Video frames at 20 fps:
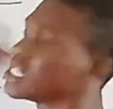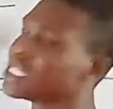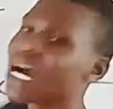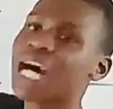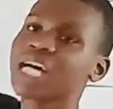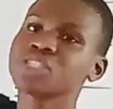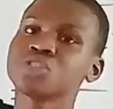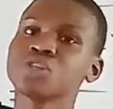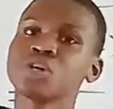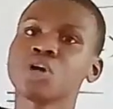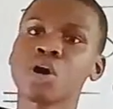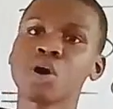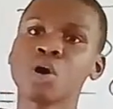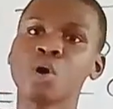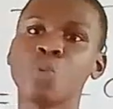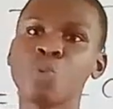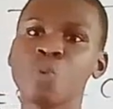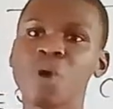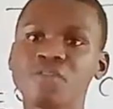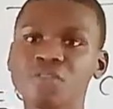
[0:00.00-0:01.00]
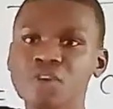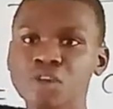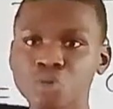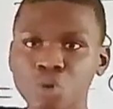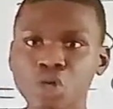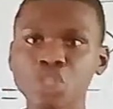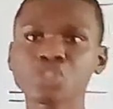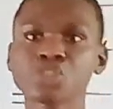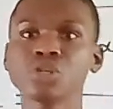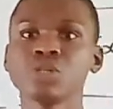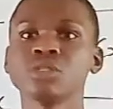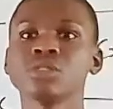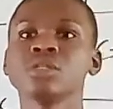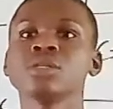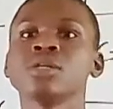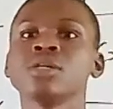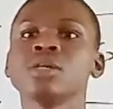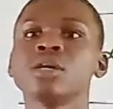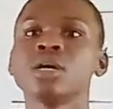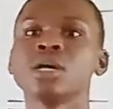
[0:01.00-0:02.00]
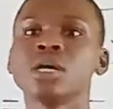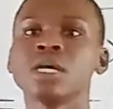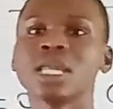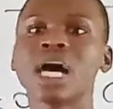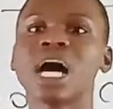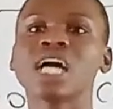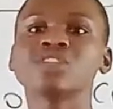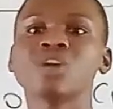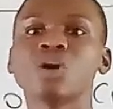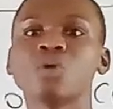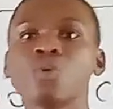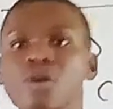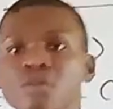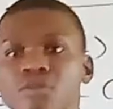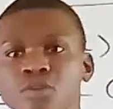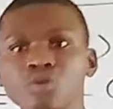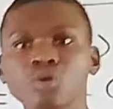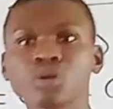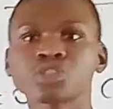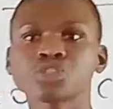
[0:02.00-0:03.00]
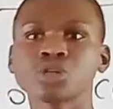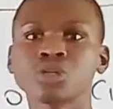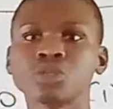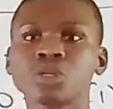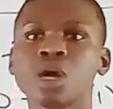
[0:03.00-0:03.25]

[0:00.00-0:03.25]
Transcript: that's your wave equation. That's your wave equation.